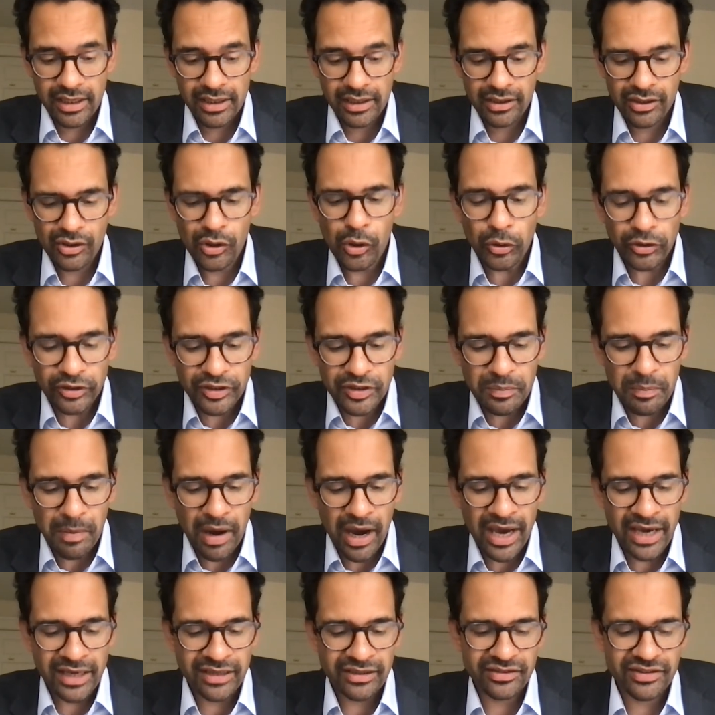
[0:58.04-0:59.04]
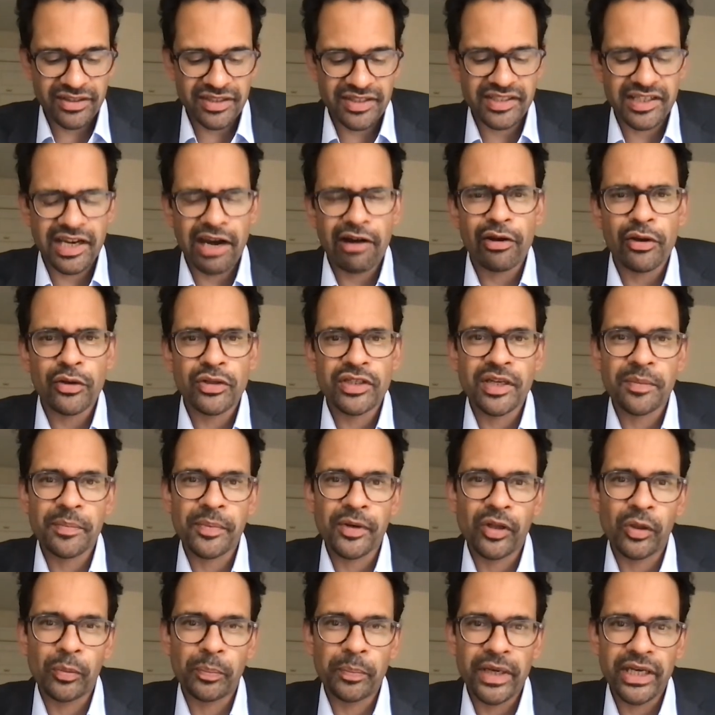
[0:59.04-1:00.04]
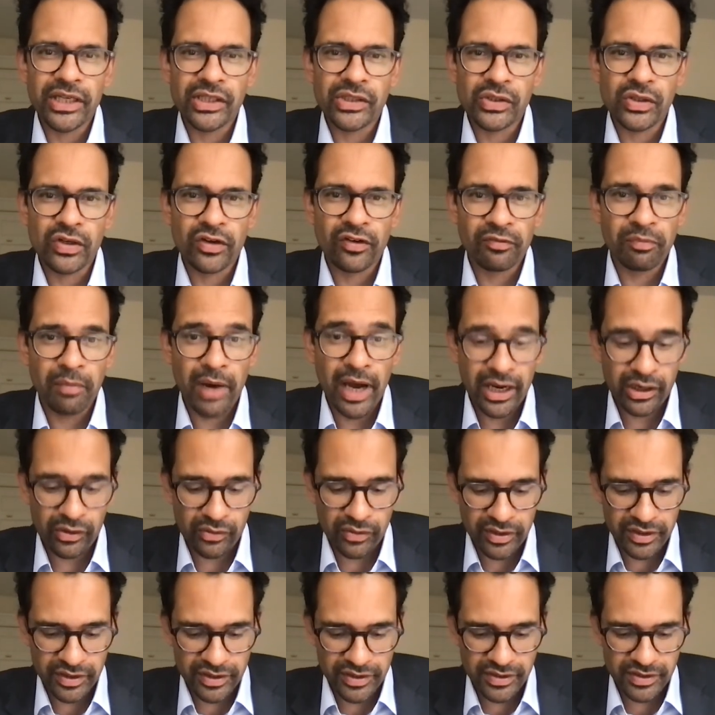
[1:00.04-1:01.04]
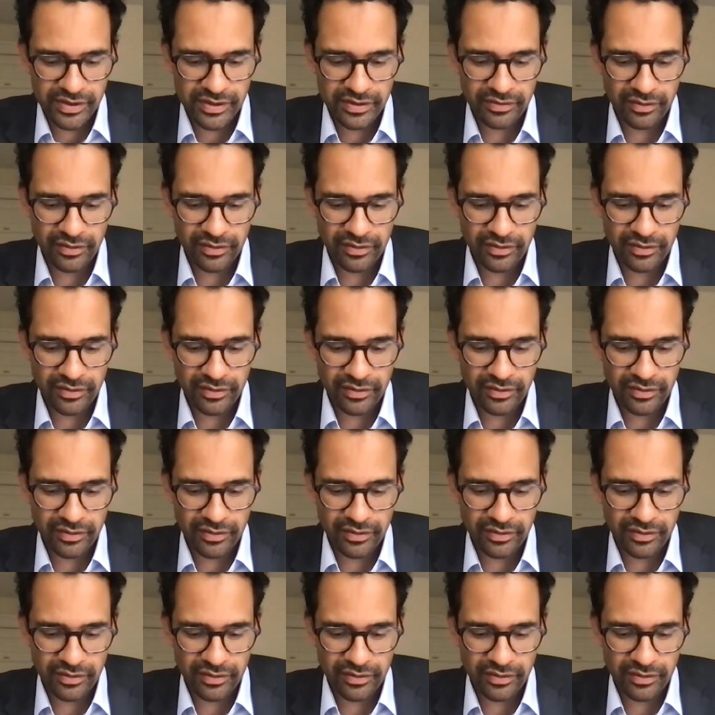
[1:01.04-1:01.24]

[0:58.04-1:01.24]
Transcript: Call to mind the stereotypical picture of migrants,